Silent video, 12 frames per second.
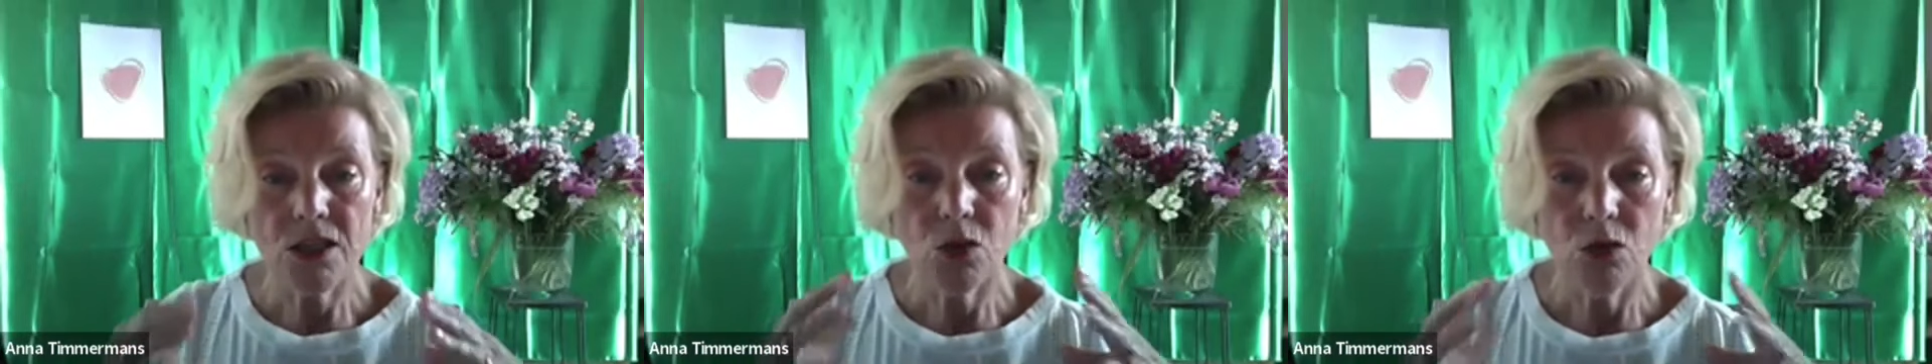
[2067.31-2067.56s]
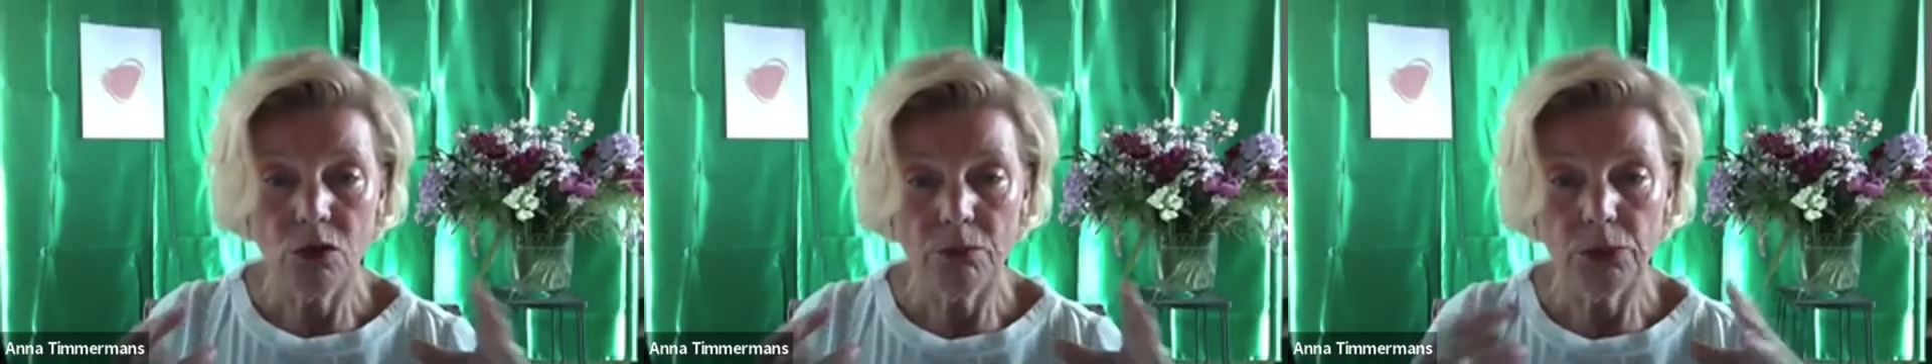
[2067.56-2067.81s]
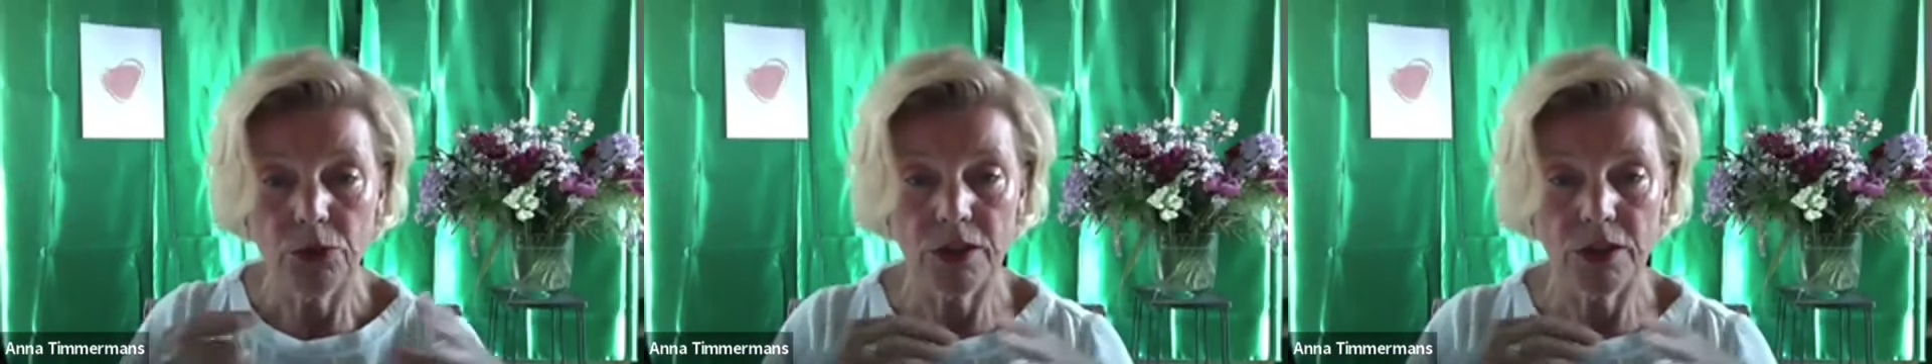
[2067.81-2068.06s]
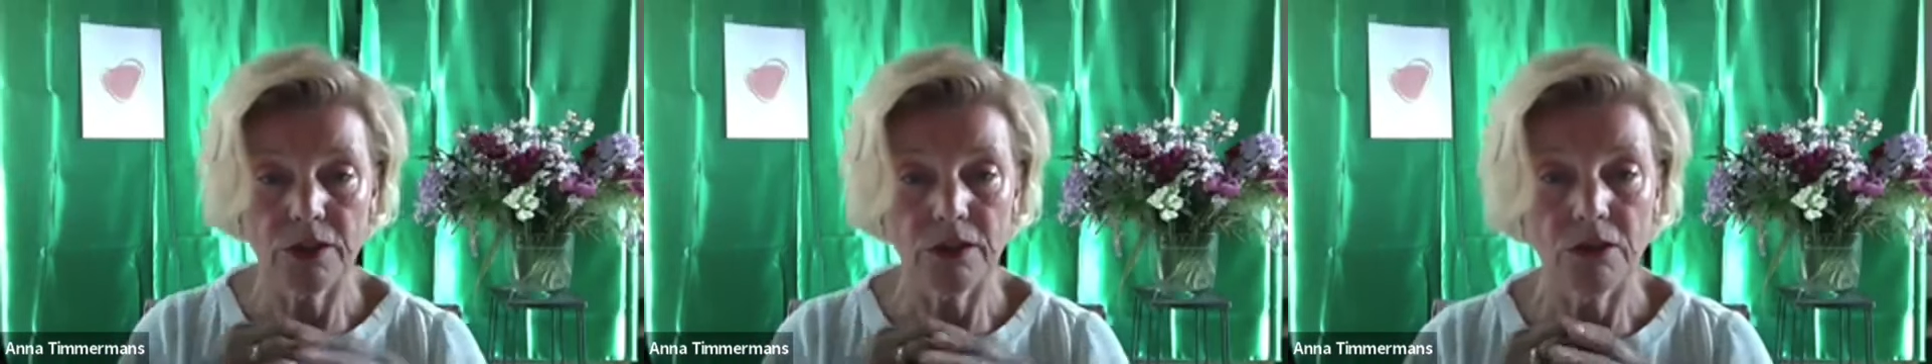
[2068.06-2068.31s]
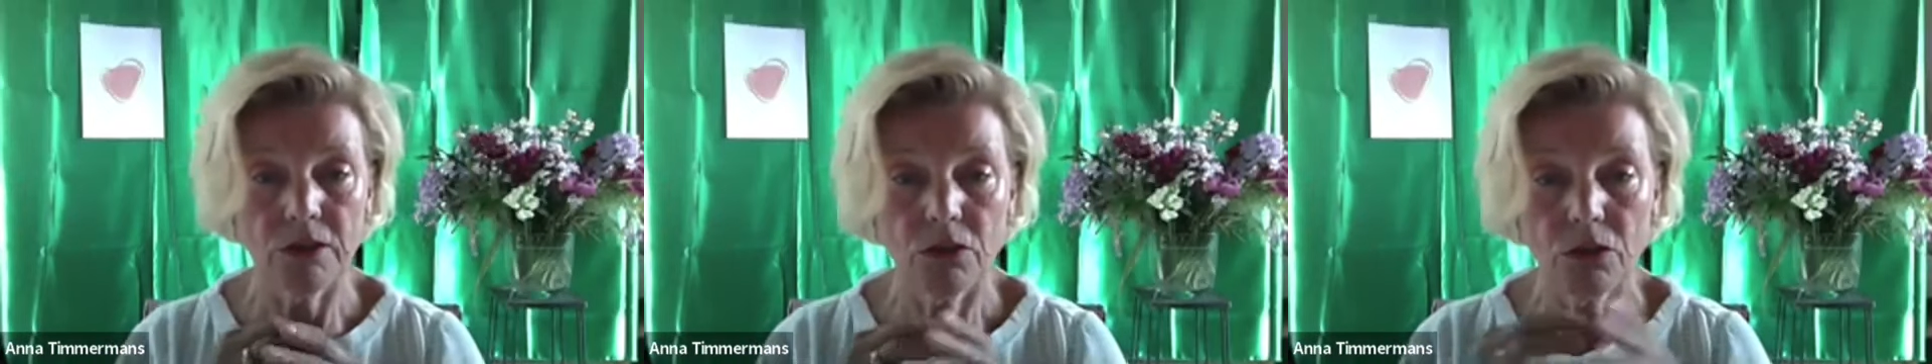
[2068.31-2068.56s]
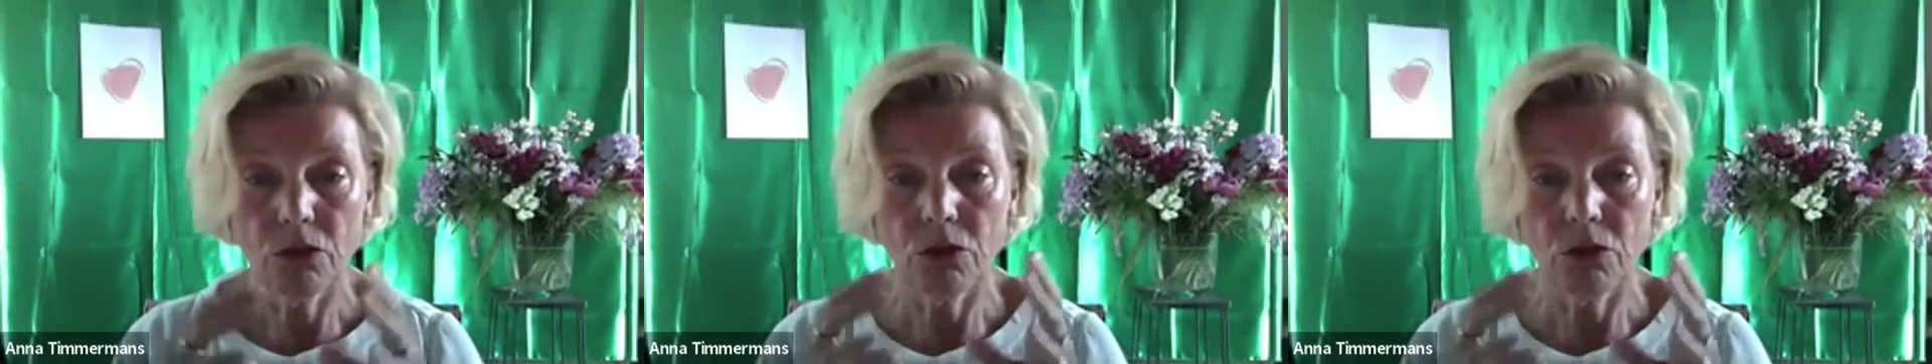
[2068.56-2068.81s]
so important
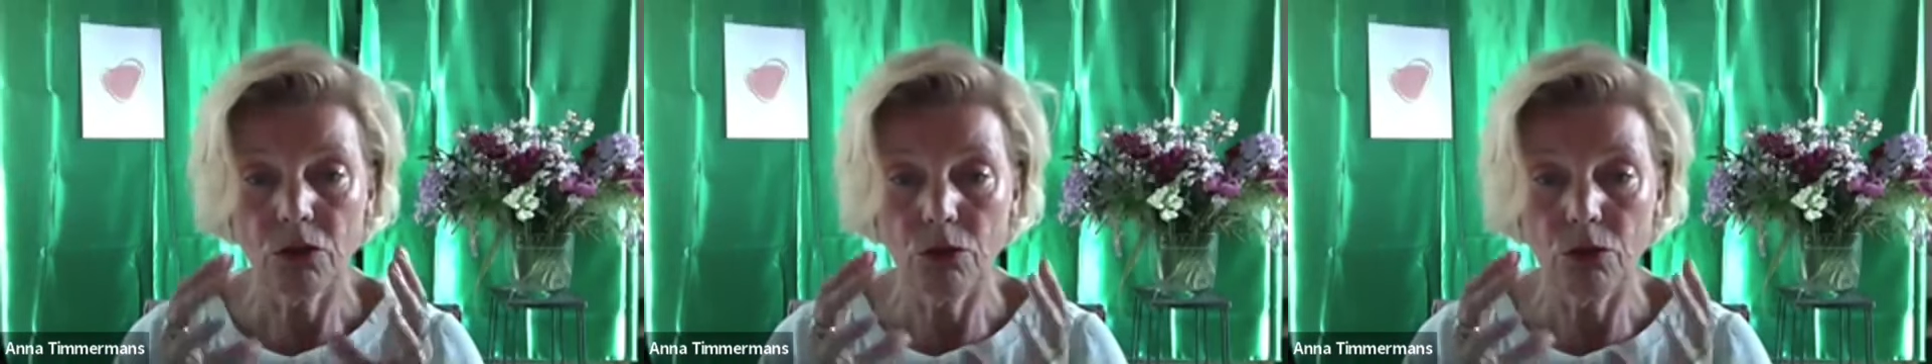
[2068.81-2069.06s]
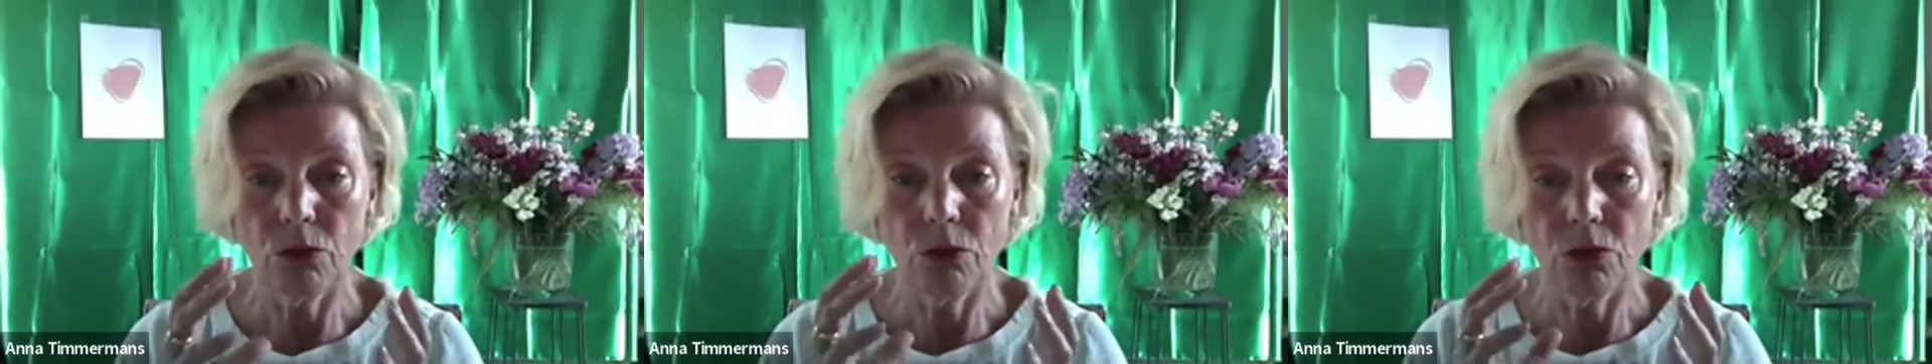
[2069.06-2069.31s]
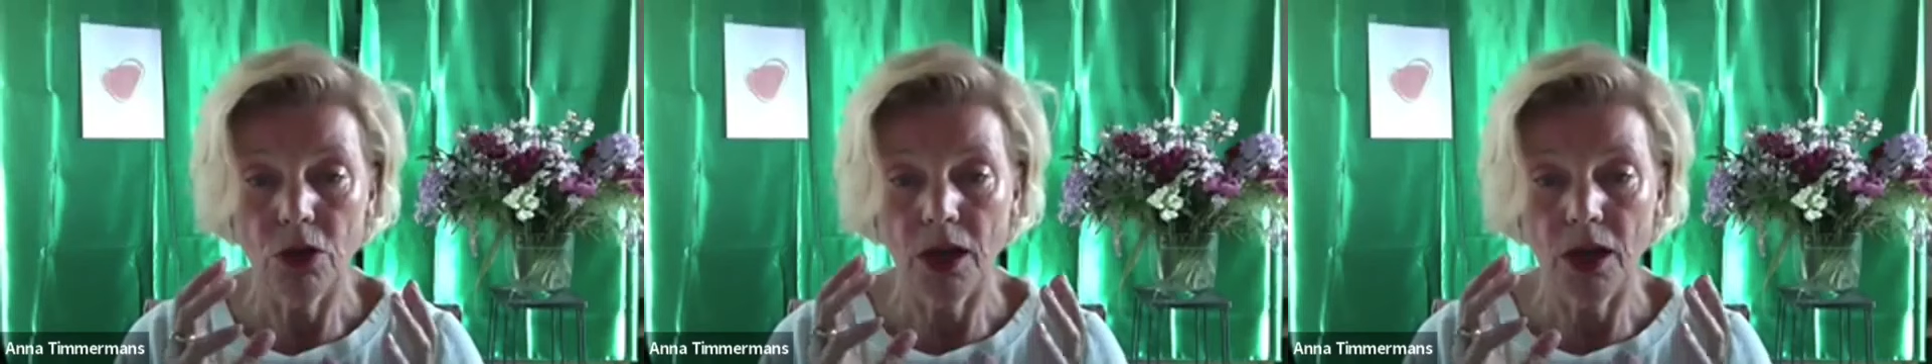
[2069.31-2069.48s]
to